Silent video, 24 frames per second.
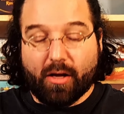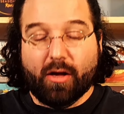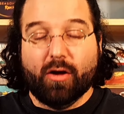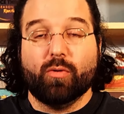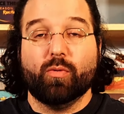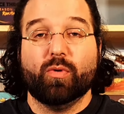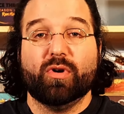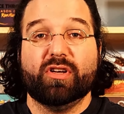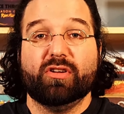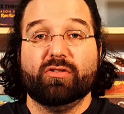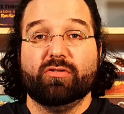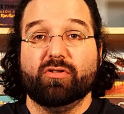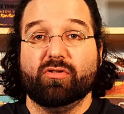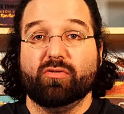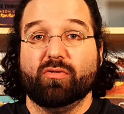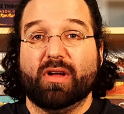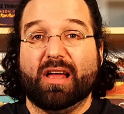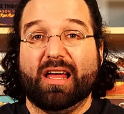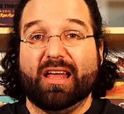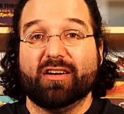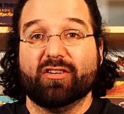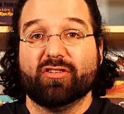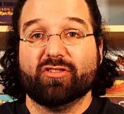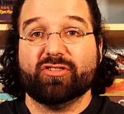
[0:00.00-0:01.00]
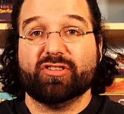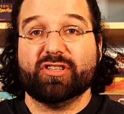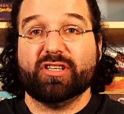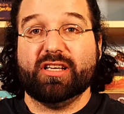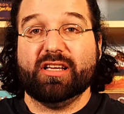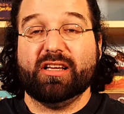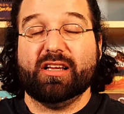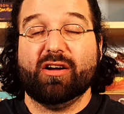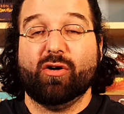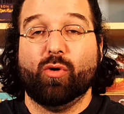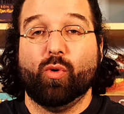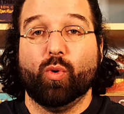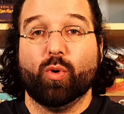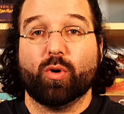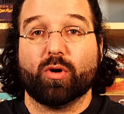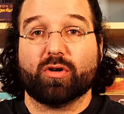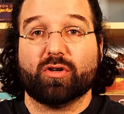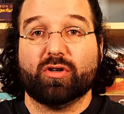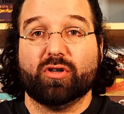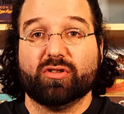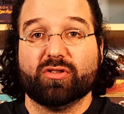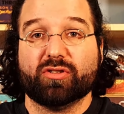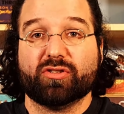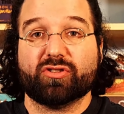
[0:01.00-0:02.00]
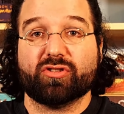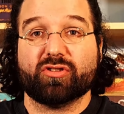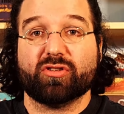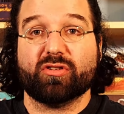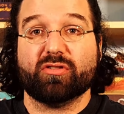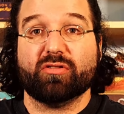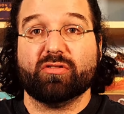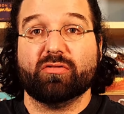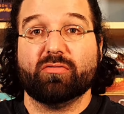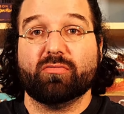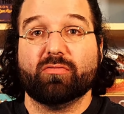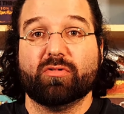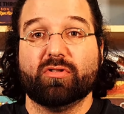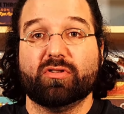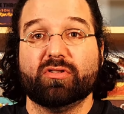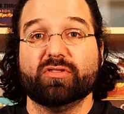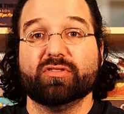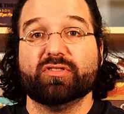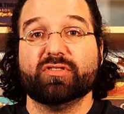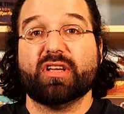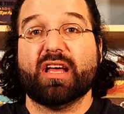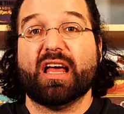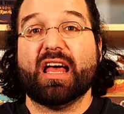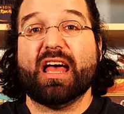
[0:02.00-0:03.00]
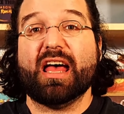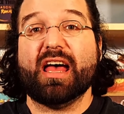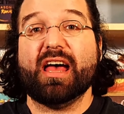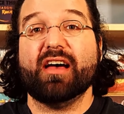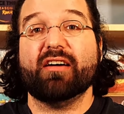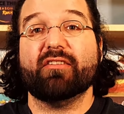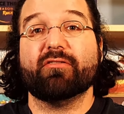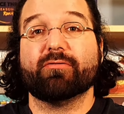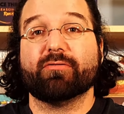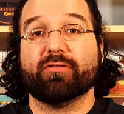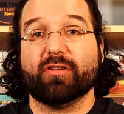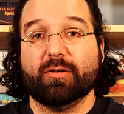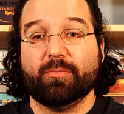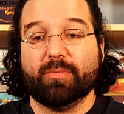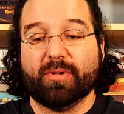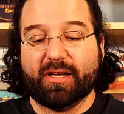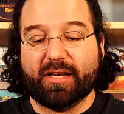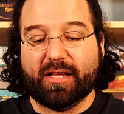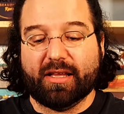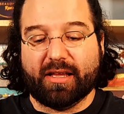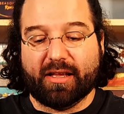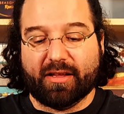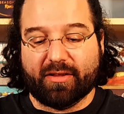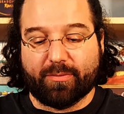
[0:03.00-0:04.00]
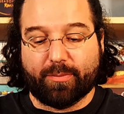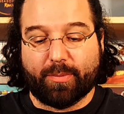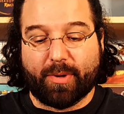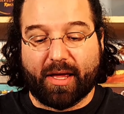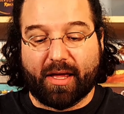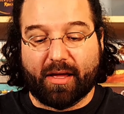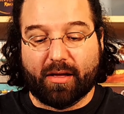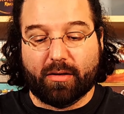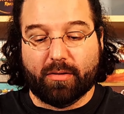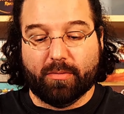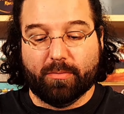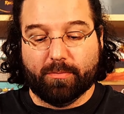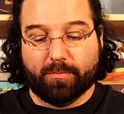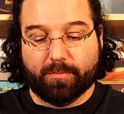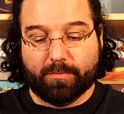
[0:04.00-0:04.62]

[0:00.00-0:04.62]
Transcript: When you do energy or culture rolls, everybody gets paid.